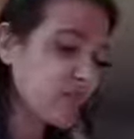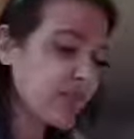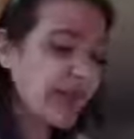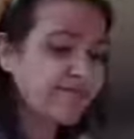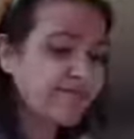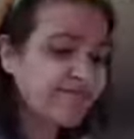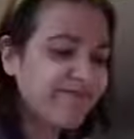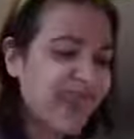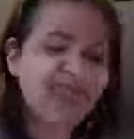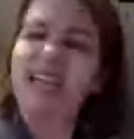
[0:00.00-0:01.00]
So, yeah.
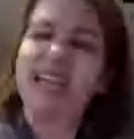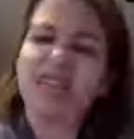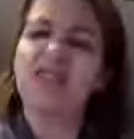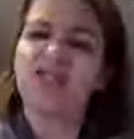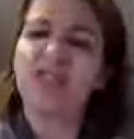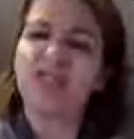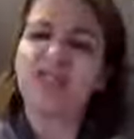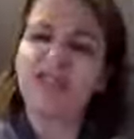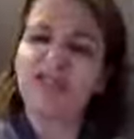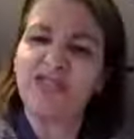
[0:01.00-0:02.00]
I think those are it.
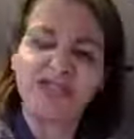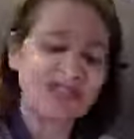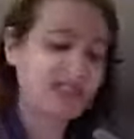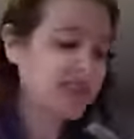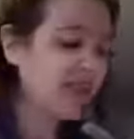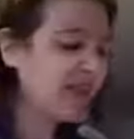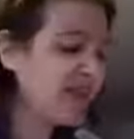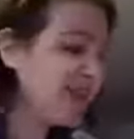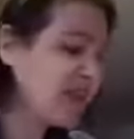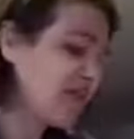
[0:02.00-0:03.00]
Those are the reasons. So I'm
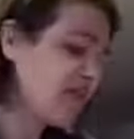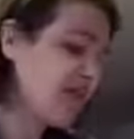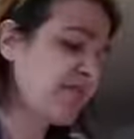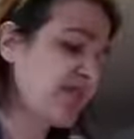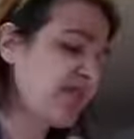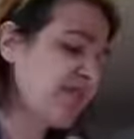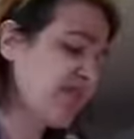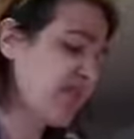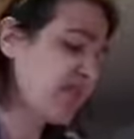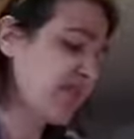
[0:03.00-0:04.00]
like, you know what? I'm not going to
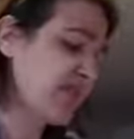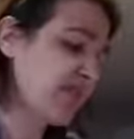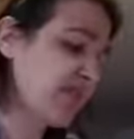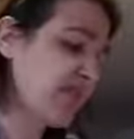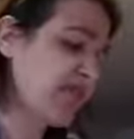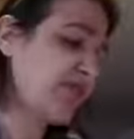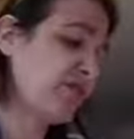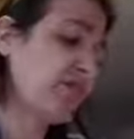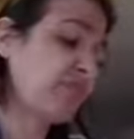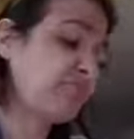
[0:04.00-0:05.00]
fight it. I'm just going to go with
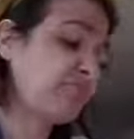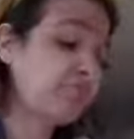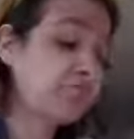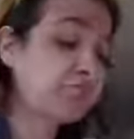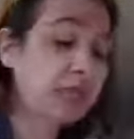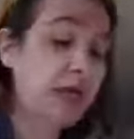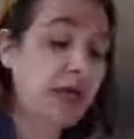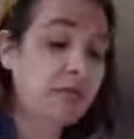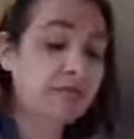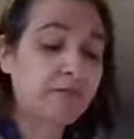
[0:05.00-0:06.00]
the green.
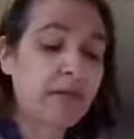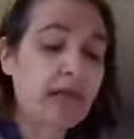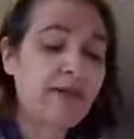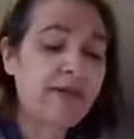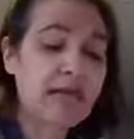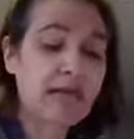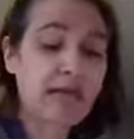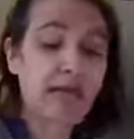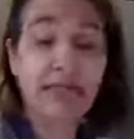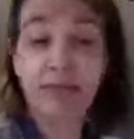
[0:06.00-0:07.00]
I haven't
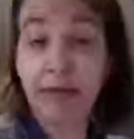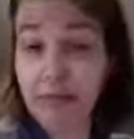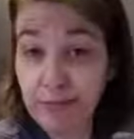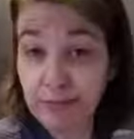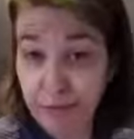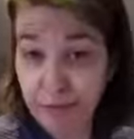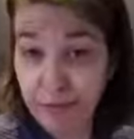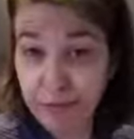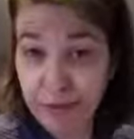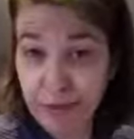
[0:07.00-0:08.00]
decided. I did buy some
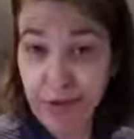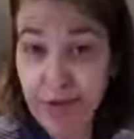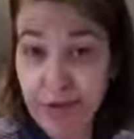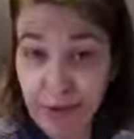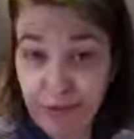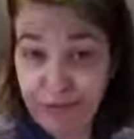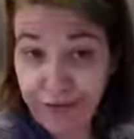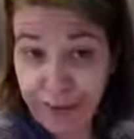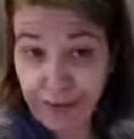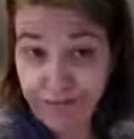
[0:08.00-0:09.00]
blue just in case I want to
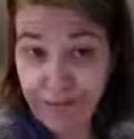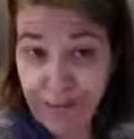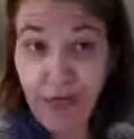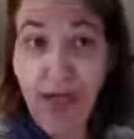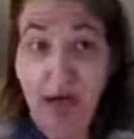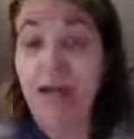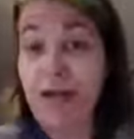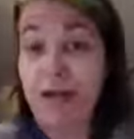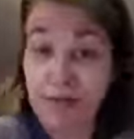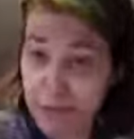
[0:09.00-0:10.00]
fix it. I
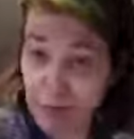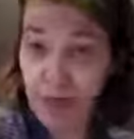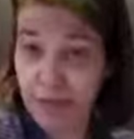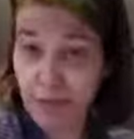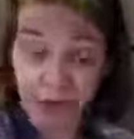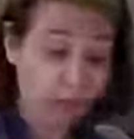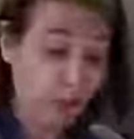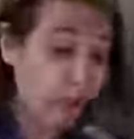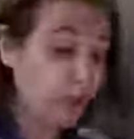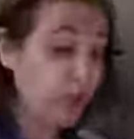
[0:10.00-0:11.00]
may still go over it with
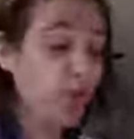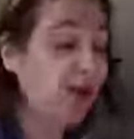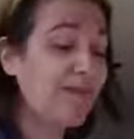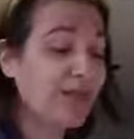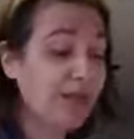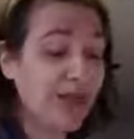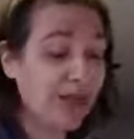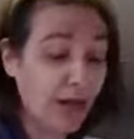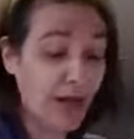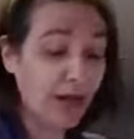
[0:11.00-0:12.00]
blue, or I may just
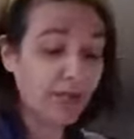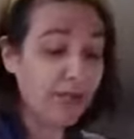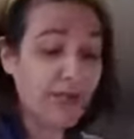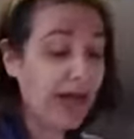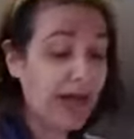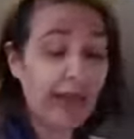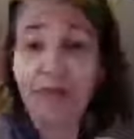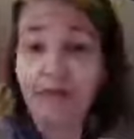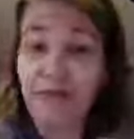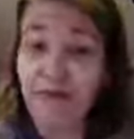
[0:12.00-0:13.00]
let it grow out and be a
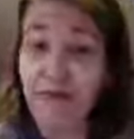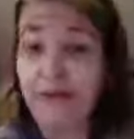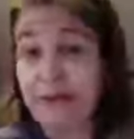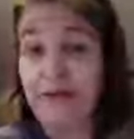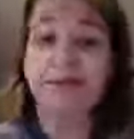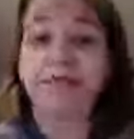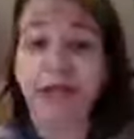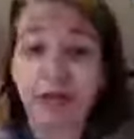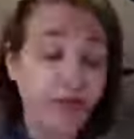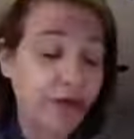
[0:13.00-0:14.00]
highlight in the front and then
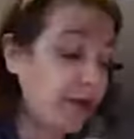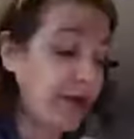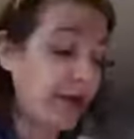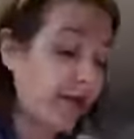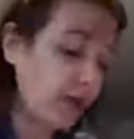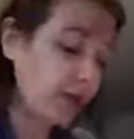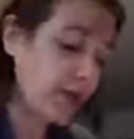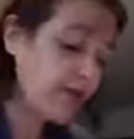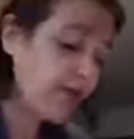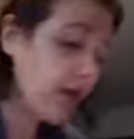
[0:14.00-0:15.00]
get over it. I don't know. We'll
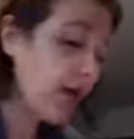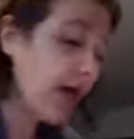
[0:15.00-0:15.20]
see.